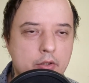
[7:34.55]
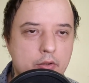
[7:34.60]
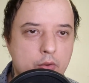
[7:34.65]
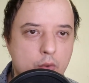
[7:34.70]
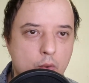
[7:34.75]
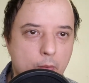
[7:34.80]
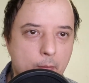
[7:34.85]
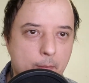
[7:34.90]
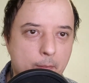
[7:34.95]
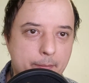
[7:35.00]

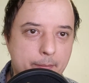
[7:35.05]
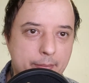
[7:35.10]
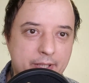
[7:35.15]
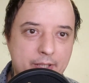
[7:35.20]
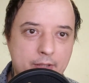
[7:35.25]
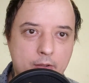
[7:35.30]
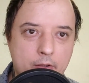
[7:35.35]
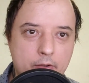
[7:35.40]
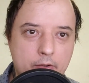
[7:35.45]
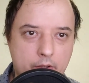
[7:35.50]
to
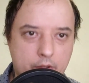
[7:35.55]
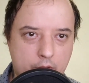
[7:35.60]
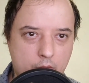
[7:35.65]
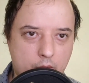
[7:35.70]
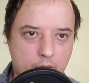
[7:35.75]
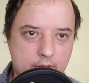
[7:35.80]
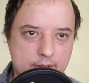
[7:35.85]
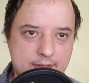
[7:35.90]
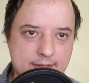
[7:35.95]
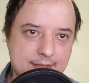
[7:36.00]
build
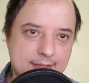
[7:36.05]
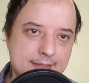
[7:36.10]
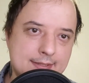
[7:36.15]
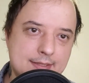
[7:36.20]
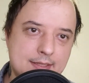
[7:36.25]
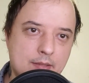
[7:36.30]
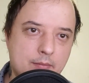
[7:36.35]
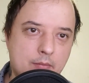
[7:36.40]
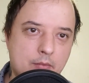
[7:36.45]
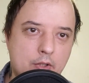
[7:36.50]
your
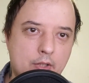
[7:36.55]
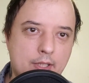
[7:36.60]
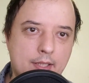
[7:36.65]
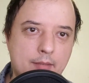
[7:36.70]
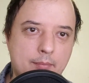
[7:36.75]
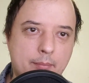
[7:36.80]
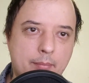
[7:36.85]
system, right?